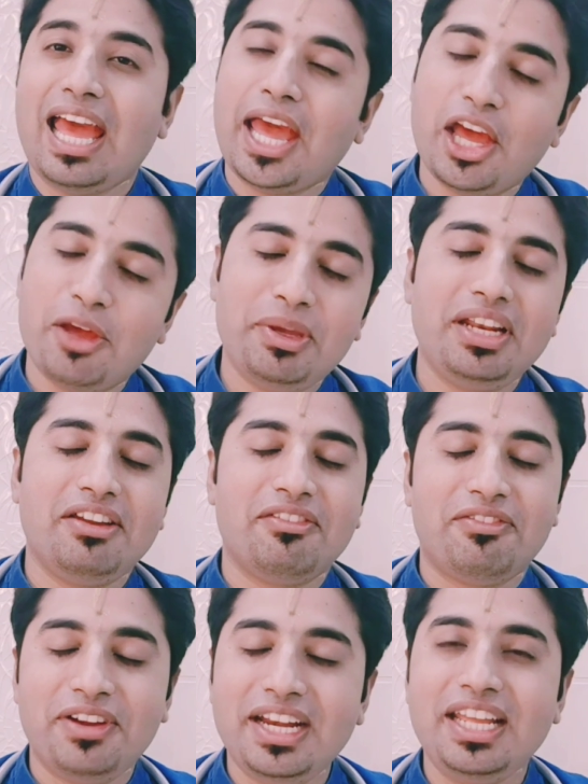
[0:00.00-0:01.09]
have been
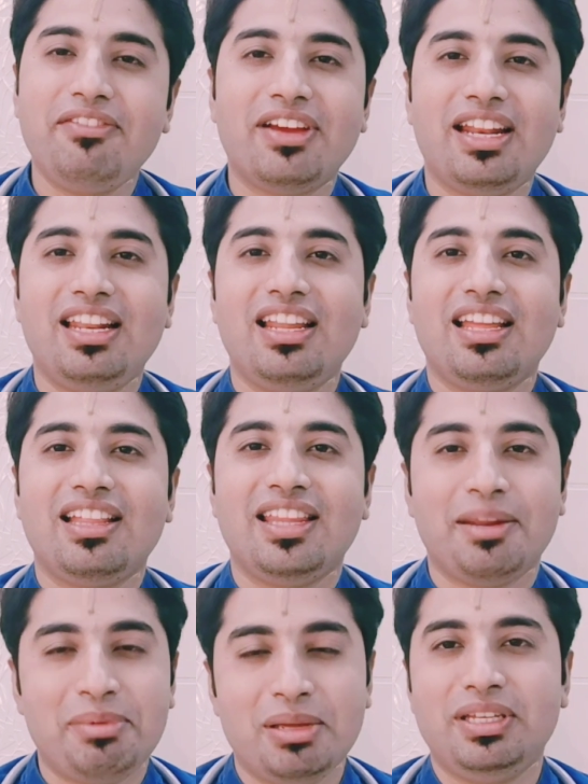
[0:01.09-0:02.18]
feeding well
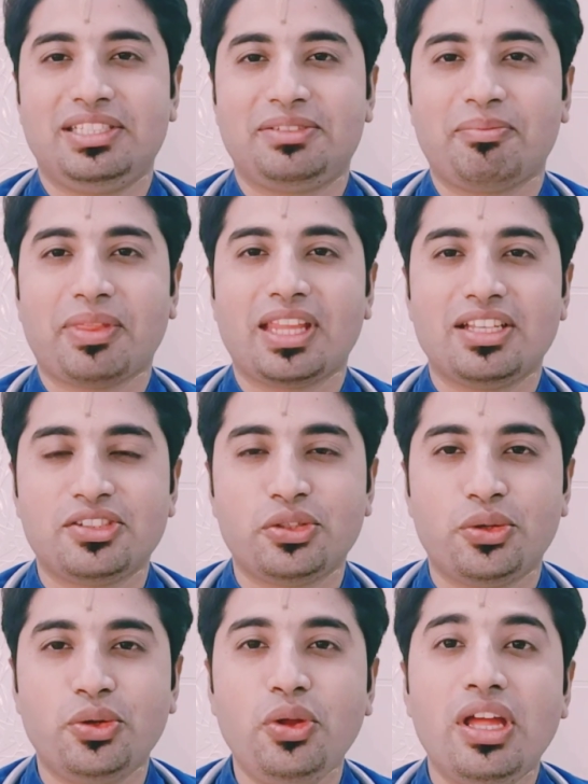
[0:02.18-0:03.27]
their babies.
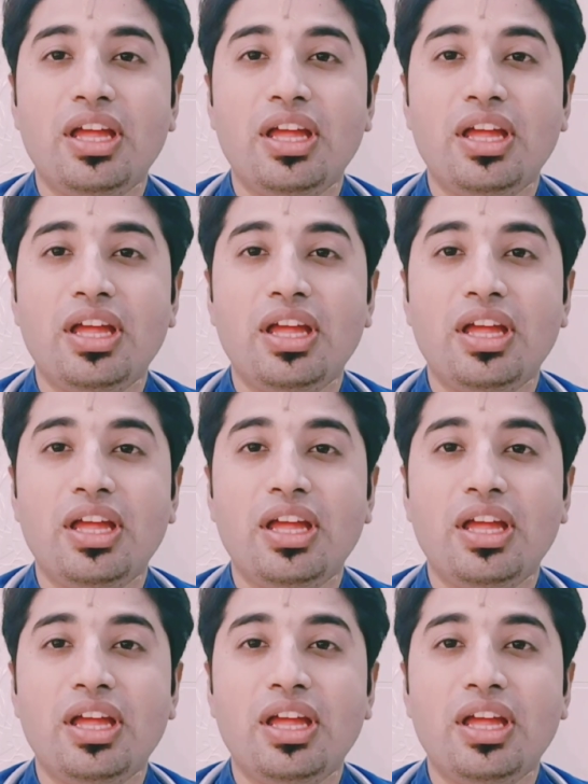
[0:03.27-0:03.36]
So,